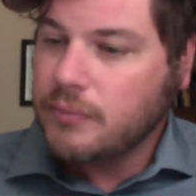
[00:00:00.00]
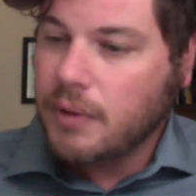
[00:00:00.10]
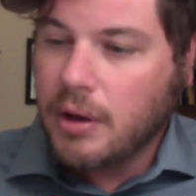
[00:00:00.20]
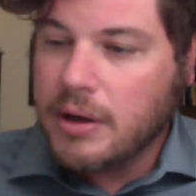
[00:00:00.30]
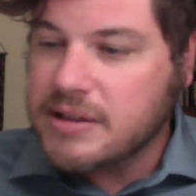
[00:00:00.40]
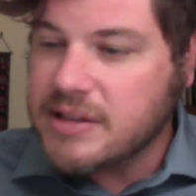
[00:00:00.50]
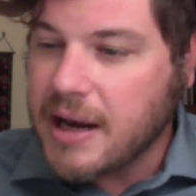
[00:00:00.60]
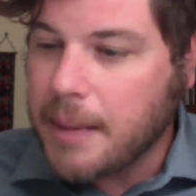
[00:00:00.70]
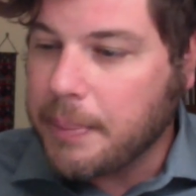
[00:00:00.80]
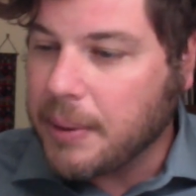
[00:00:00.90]
you're going to set
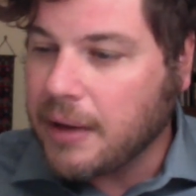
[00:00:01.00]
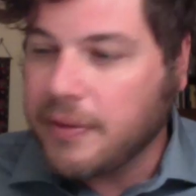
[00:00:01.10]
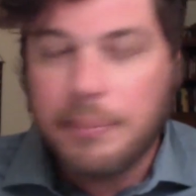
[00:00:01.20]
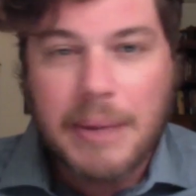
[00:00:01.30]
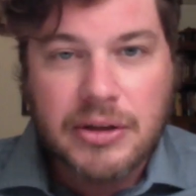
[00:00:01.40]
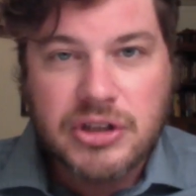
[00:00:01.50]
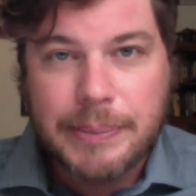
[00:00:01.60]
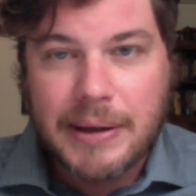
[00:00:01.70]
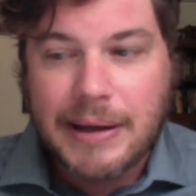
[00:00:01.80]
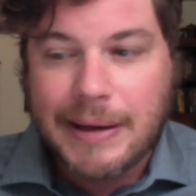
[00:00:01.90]
up the
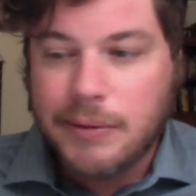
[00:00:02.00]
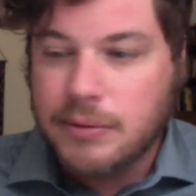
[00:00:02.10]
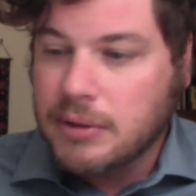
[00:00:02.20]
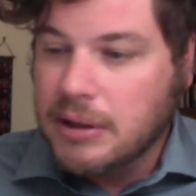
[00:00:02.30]
MailChimp account.